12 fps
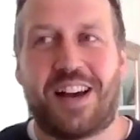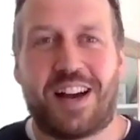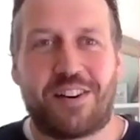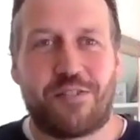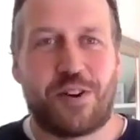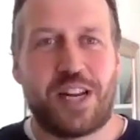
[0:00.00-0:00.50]

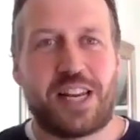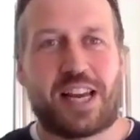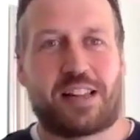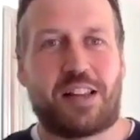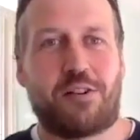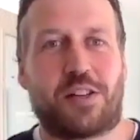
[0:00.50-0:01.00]
And to really
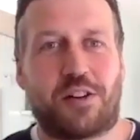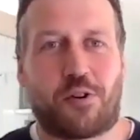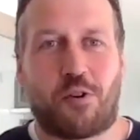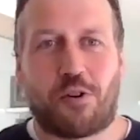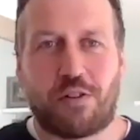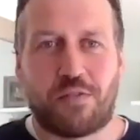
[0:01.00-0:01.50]
get down to the
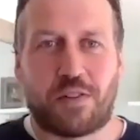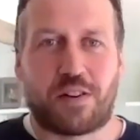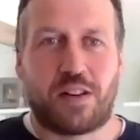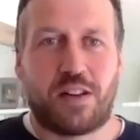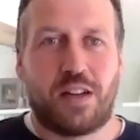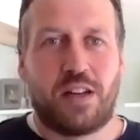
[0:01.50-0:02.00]
core of it.
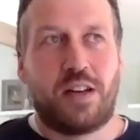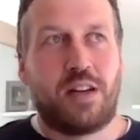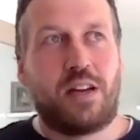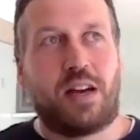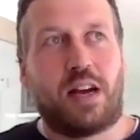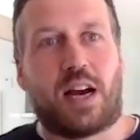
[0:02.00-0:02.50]

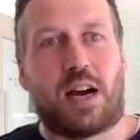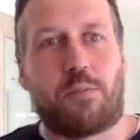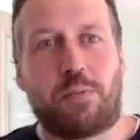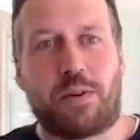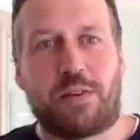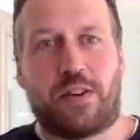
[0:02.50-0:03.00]
And
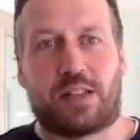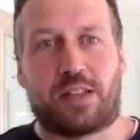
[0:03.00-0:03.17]
when we